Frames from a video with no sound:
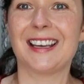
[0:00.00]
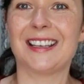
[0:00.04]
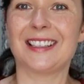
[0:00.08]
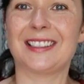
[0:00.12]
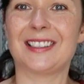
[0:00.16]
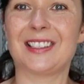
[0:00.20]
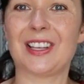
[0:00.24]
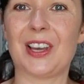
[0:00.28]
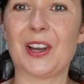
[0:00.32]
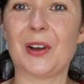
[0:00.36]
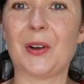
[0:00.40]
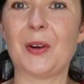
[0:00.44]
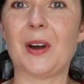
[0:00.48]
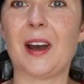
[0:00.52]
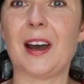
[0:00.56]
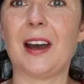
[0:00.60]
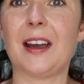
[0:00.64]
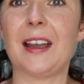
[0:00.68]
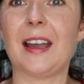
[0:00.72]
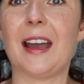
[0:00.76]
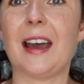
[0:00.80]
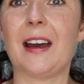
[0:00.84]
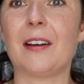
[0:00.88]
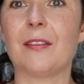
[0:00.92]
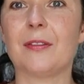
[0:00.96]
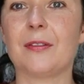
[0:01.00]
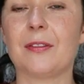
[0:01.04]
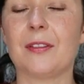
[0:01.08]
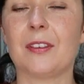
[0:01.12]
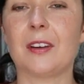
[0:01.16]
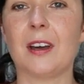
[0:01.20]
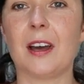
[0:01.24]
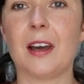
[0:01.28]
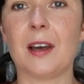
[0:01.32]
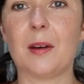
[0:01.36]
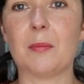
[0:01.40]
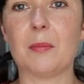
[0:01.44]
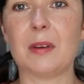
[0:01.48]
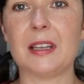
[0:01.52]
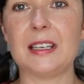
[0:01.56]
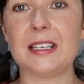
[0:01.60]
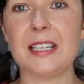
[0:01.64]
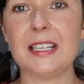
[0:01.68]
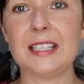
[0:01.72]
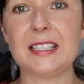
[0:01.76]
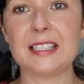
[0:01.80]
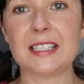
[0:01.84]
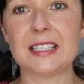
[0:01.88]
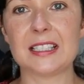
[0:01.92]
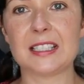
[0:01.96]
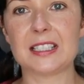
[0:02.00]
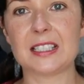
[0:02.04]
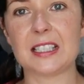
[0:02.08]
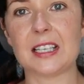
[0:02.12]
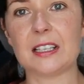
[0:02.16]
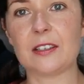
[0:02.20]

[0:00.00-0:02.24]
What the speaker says: So I have knitted